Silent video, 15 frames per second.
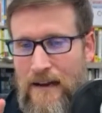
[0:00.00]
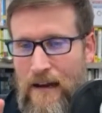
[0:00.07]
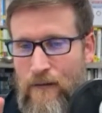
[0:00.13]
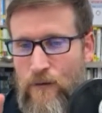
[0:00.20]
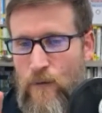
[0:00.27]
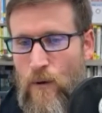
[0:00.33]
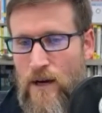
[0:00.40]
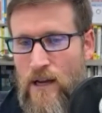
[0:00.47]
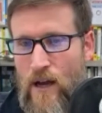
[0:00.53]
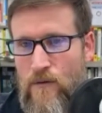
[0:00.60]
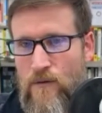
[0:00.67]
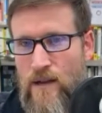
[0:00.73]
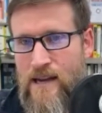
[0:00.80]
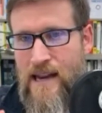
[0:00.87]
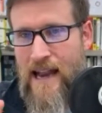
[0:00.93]
if we want to go
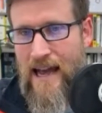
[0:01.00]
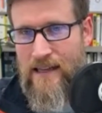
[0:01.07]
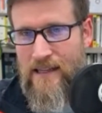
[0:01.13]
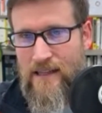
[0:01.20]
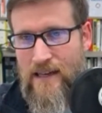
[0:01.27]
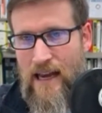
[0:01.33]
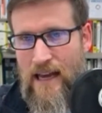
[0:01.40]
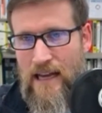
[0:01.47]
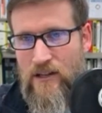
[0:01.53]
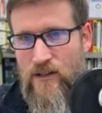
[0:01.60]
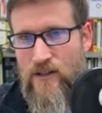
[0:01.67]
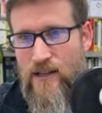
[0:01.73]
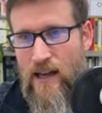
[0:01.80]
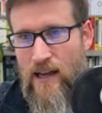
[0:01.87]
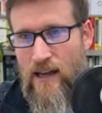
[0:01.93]
the next stage and
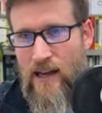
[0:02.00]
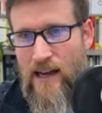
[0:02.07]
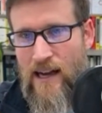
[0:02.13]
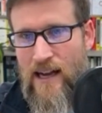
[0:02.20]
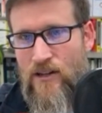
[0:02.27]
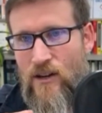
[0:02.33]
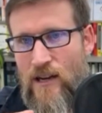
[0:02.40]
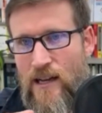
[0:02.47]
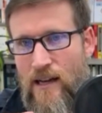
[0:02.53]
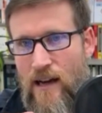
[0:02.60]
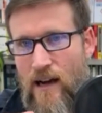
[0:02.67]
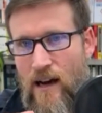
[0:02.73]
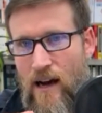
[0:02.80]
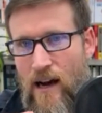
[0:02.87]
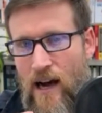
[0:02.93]
say, actually,
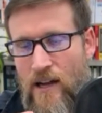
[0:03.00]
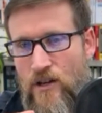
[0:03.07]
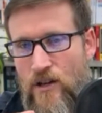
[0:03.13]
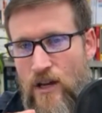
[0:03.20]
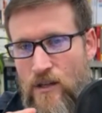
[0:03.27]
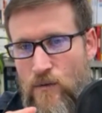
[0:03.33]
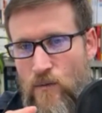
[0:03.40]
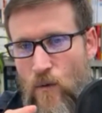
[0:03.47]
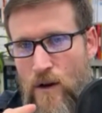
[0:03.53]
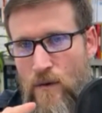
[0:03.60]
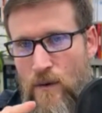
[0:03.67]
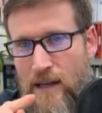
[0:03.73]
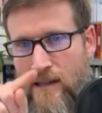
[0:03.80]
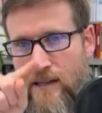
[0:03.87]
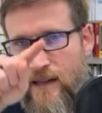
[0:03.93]
I just want to
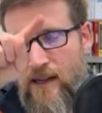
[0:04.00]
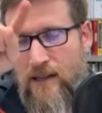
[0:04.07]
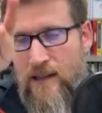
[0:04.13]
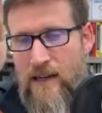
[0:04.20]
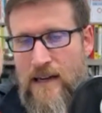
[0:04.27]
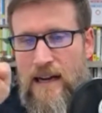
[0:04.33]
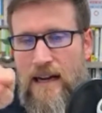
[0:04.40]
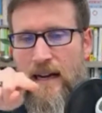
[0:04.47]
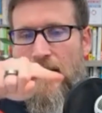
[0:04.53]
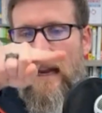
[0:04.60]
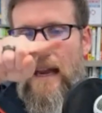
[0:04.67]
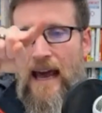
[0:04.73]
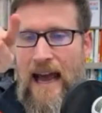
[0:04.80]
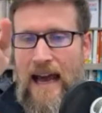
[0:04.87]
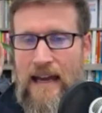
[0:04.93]
exist in a little
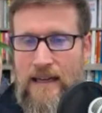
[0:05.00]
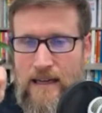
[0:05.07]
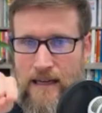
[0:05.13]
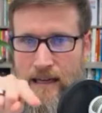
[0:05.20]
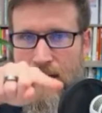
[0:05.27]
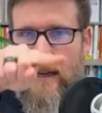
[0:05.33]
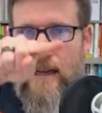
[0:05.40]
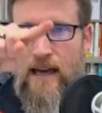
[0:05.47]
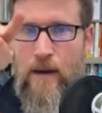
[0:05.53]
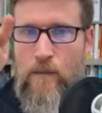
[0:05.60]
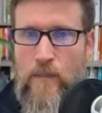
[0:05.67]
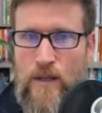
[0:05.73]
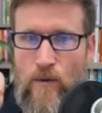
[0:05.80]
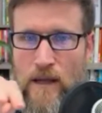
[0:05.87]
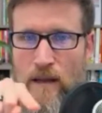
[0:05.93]
eddy in
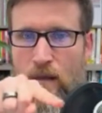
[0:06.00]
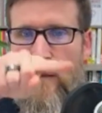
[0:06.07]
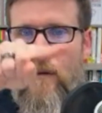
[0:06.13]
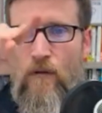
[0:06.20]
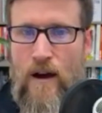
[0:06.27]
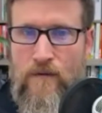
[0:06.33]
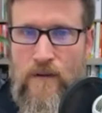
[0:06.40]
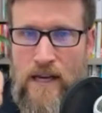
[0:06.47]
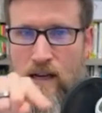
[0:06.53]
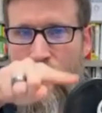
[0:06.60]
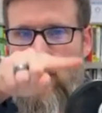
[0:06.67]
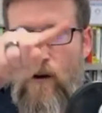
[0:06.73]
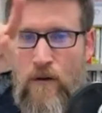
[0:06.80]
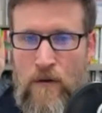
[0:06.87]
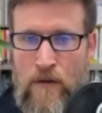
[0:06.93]
between thriving and
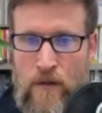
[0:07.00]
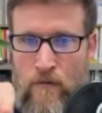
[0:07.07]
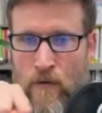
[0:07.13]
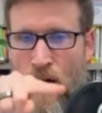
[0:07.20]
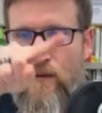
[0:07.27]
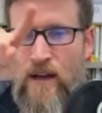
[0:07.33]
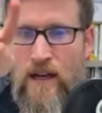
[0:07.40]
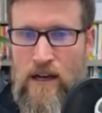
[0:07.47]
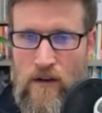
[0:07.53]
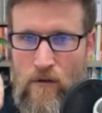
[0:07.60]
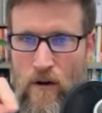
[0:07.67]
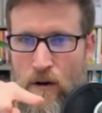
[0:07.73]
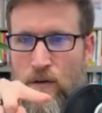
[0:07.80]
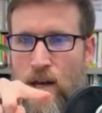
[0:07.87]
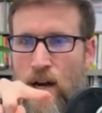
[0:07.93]

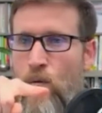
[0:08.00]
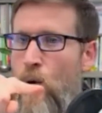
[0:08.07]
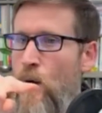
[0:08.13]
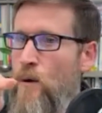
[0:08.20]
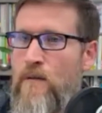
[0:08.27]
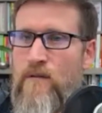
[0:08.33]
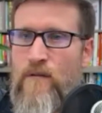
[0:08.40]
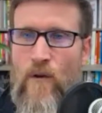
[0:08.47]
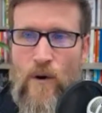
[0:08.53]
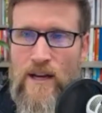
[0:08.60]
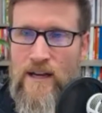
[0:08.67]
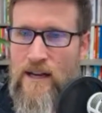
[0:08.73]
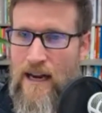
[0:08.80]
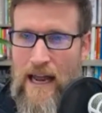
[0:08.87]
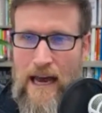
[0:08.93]
growth, and I want to
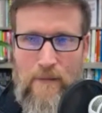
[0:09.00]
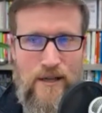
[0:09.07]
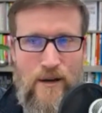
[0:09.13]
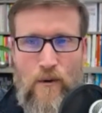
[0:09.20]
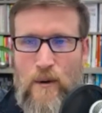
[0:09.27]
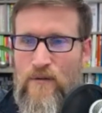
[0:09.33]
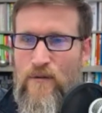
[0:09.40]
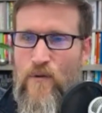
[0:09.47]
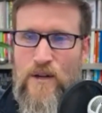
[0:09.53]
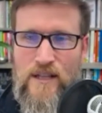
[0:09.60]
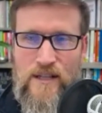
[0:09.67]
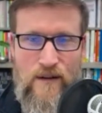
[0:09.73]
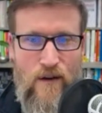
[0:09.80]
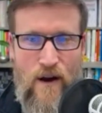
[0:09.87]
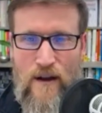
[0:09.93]
avoid collapse and I want to avoid
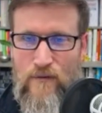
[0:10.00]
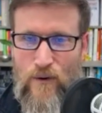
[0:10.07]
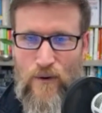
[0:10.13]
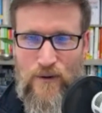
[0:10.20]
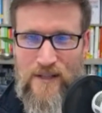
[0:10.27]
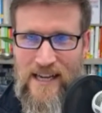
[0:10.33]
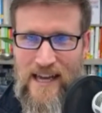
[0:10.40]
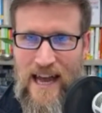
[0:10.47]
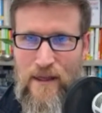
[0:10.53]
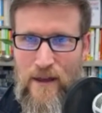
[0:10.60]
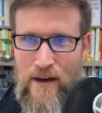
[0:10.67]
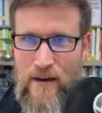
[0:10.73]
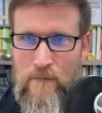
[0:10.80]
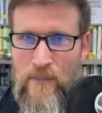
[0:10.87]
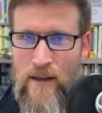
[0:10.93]
survival
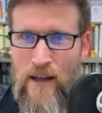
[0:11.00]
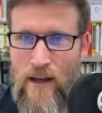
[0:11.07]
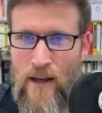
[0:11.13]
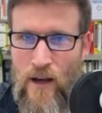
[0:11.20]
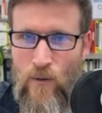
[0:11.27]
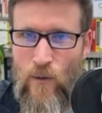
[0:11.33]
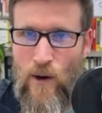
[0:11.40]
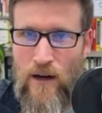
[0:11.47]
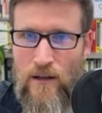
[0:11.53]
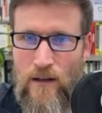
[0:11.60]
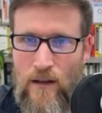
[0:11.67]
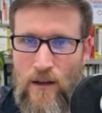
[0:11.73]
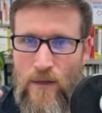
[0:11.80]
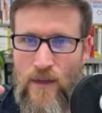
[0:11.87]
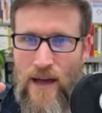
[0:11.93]
altogether. Well,
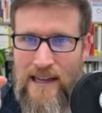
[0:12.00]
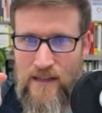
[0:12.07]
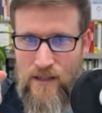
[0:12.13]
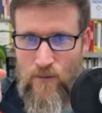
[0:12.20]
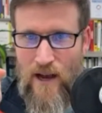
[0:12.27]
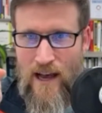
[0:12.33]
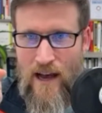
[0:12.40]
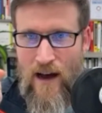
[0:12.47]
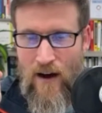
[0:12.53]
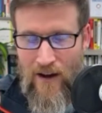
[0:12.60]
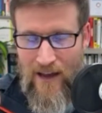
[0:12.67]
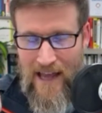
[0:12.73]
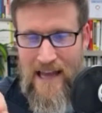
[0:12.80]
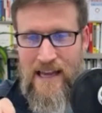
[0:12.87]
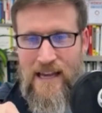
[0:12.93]
that's where high
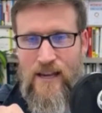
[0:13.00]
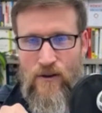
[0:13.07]
AQ